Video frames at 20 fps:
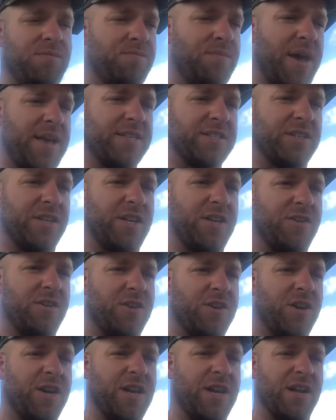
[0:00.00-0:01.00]
basically
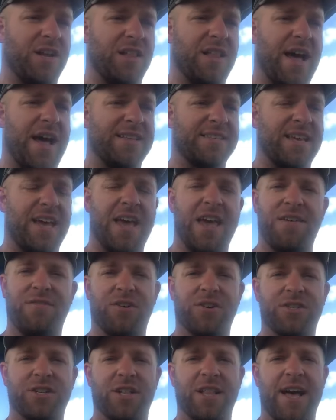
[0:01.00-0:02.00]
to get a Class A
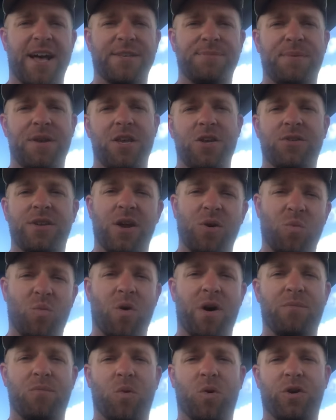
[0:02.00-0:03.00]
versus a Class B, you take
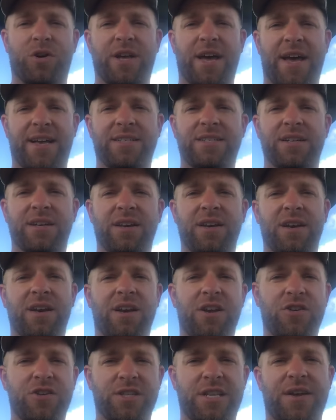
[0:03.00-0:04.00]
one more test.
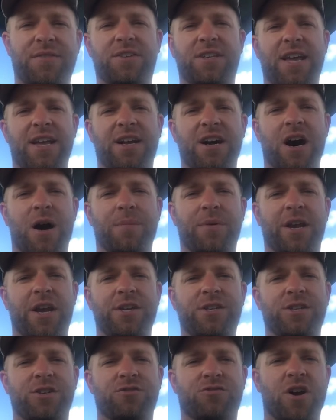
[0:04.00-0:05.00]
You just have to take
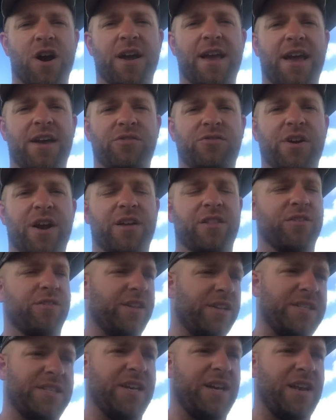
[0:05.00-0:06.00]
combination truck and trailer.
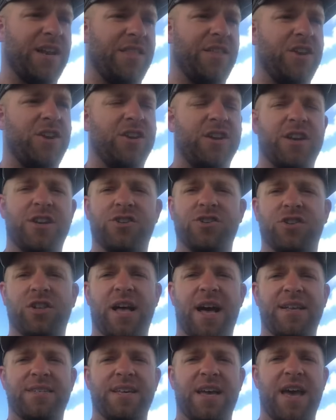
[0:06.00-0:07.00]
That's it, and then you can get your
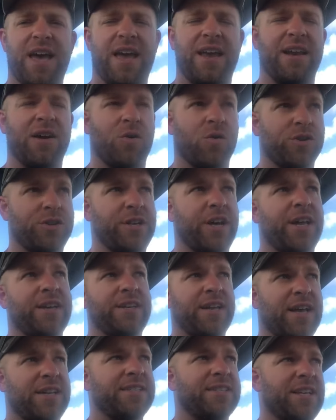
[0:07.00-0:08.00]
Class A. And of course, you got
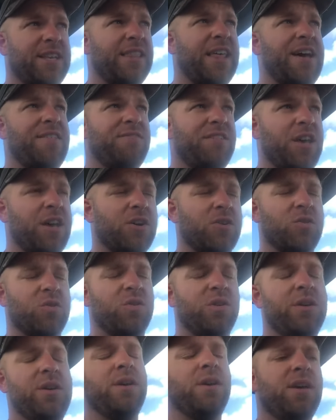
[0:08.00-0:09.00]
to test in that vehicle.
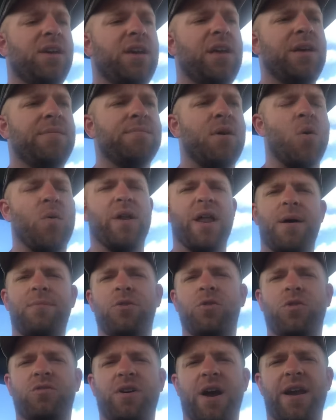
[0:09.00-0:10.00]
But what
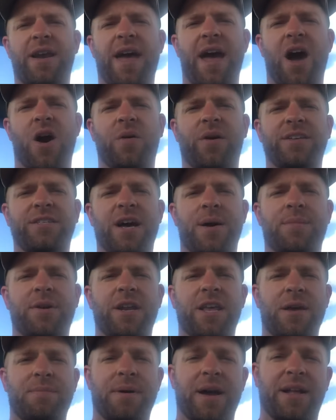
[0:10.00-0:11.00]
I'm doing right now is I'm
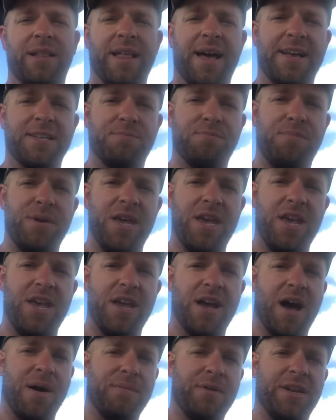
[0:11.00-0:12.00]
going to get my Class
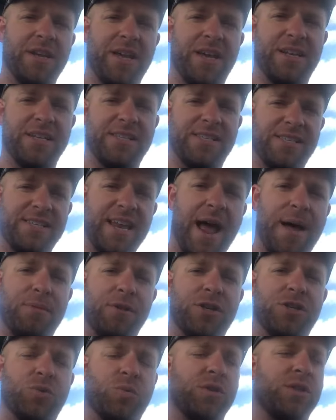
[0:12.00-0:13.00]
B. I'm going to get
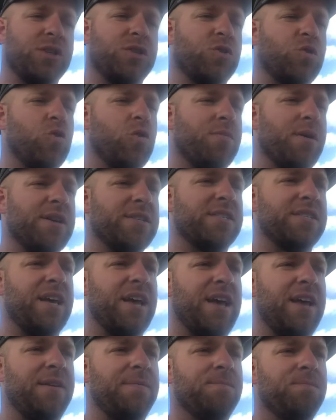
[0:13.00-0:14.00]
established with the school bus
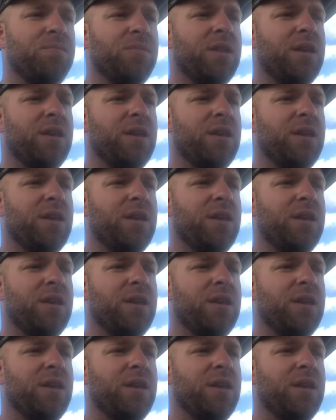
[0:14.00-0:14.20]
thing